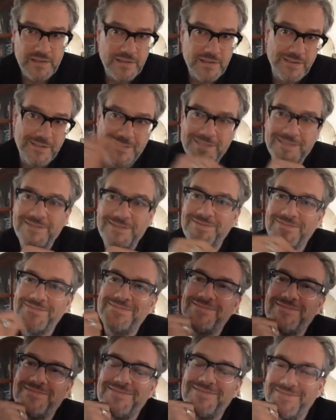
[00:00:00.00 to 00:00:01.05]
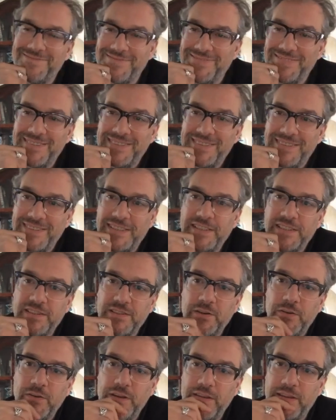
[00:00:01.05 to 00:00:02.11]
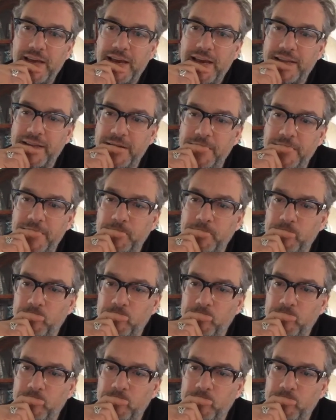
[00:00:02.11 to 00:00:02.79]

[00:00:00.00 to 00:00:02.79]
and just only that. No?